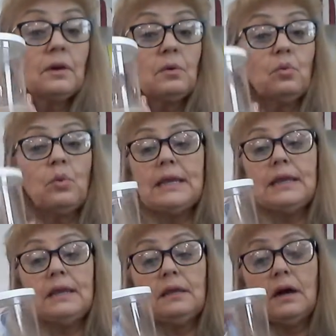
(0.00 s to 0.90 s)

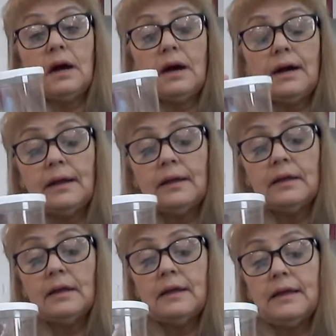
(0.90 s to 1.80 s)
We, uh,
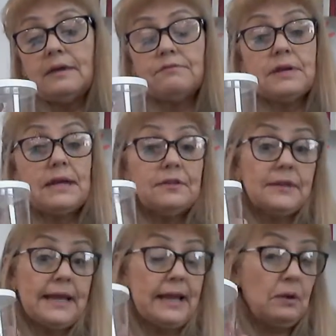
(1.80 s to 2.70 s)
every other
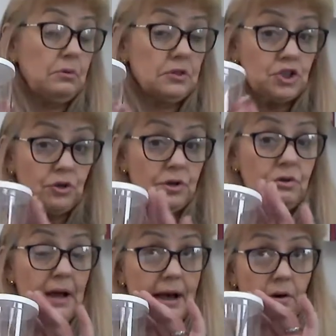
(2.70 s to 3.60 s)
day, I will show
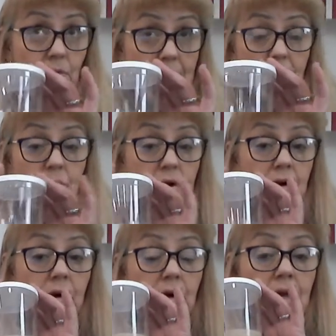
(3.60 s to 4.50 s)
you how
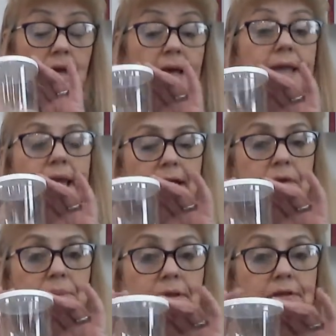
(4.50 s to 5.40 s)
our
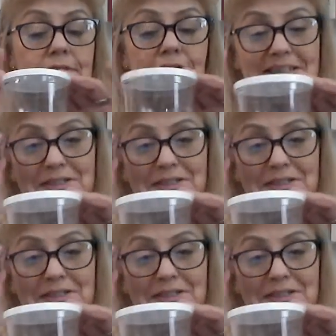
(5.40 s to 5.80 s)
caterpillars are